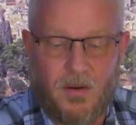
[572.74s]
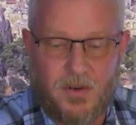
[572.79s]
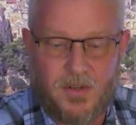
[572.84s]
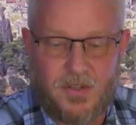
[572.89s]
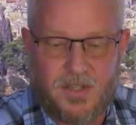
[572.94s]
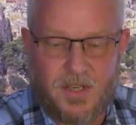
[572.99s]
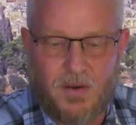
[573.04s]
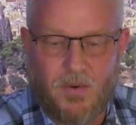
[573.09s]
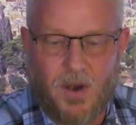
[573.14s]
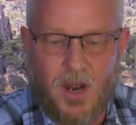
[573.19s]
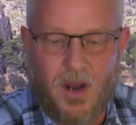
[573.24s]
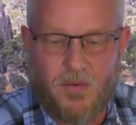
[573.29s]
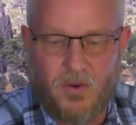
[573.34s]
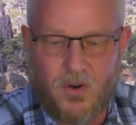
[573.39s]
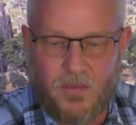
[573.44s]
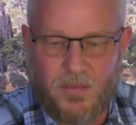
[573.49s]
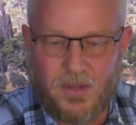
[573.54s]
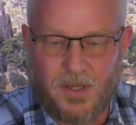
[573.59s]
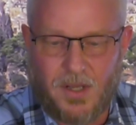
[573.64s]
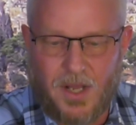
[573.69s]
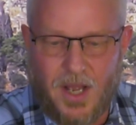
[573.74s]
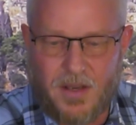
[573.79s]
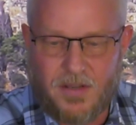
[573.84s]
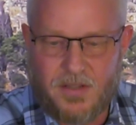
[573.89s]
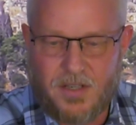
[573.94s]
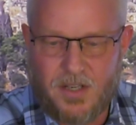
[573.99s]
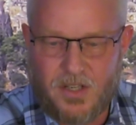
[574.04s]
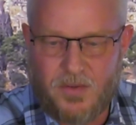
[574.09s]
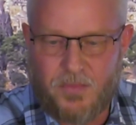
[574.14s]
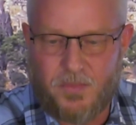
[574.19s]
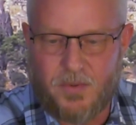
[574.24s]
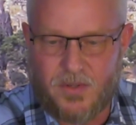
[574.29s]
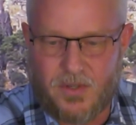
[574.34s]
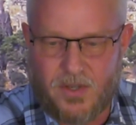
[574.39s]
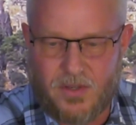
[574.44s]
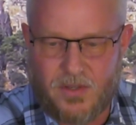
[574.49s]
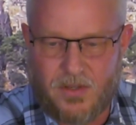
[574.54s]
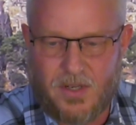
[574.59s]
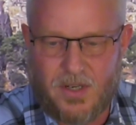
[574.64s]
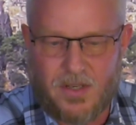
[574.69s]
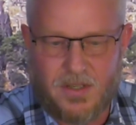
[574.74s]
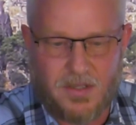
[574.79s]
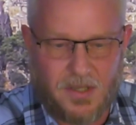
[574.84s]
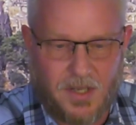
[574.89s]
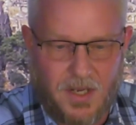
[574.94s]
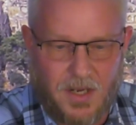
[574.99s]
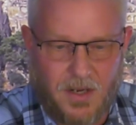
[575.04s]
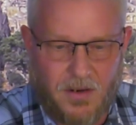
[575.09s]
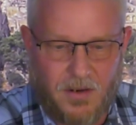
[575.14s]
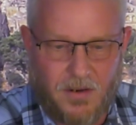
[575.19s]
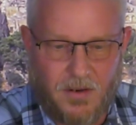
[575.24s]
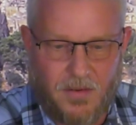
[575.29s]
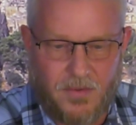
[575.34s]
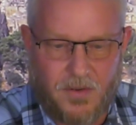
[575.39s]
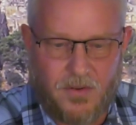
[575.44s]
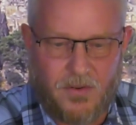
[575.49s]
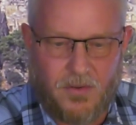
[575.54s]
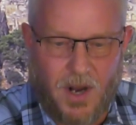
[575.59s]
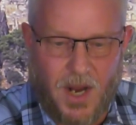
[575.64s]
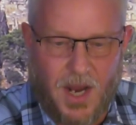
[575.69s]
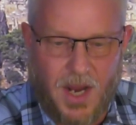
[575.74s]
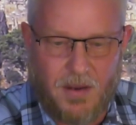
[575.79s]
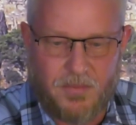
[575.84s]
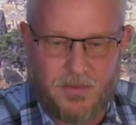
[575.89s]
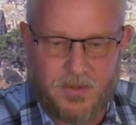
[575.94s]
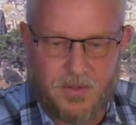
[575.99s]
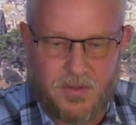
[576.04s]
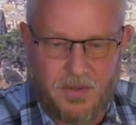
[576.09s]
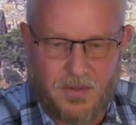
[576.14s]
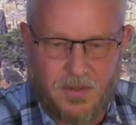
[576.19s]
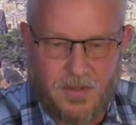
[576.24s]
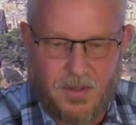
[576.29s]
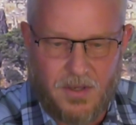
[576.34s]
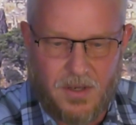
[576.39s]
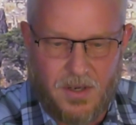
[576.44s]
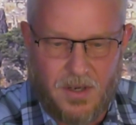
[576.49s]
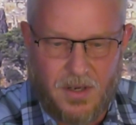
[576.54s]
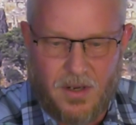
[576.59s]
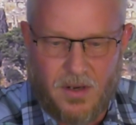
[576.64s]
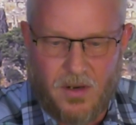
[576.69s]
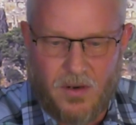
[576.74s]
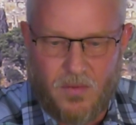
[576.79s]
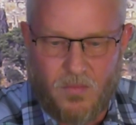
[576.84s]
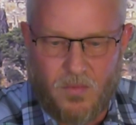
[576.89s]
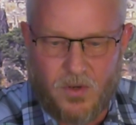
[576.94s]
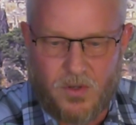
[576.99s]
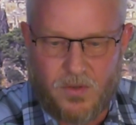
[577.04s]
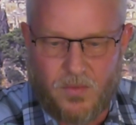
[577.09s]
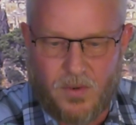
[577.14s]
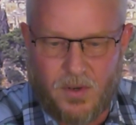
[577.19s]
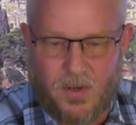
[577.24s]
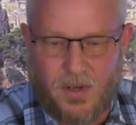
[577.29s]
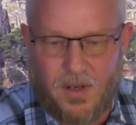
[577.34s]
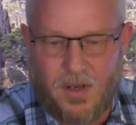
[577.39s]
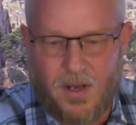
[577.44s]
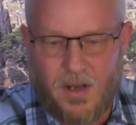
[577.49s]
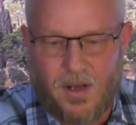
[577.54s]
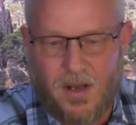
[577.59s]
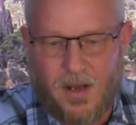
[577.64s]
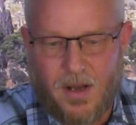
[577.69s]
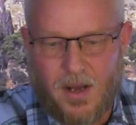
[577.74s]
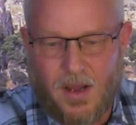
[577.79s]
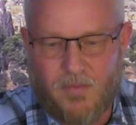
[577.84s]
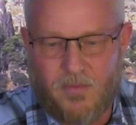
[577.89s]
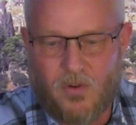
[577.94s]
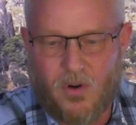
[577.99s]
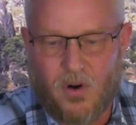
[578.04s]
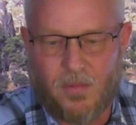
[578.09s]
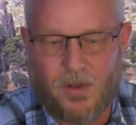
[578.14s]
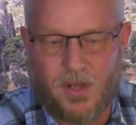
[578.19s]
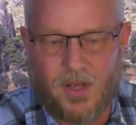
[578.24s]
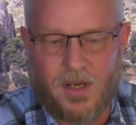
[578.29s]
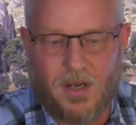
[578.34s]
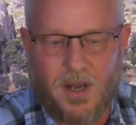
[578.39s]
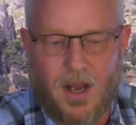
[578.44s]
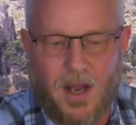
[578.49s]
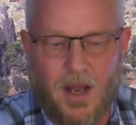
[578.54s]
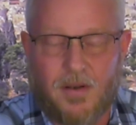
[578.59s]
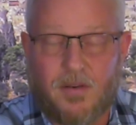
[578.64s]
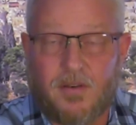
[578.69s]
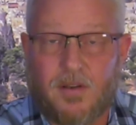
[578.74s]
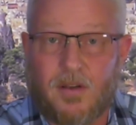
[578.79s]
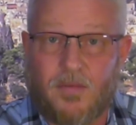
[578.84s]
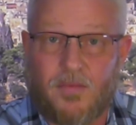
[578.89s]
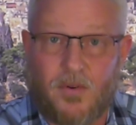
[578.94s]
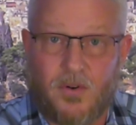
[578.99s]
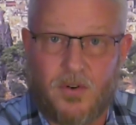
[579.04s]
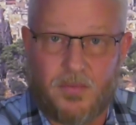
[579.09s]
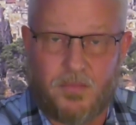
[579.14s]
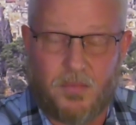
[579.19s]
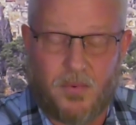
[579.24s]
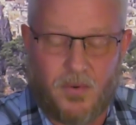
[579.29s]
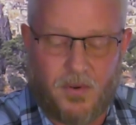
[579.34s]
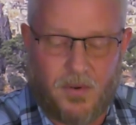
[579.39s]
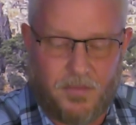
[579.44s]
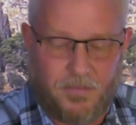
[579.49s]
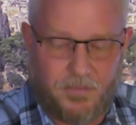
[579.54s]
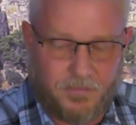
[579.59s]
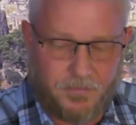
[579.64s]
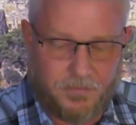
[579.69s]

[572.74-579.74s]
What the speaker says: we see why Reuben lost his position as leader of the tribes, which would have normally gone to the firstborn.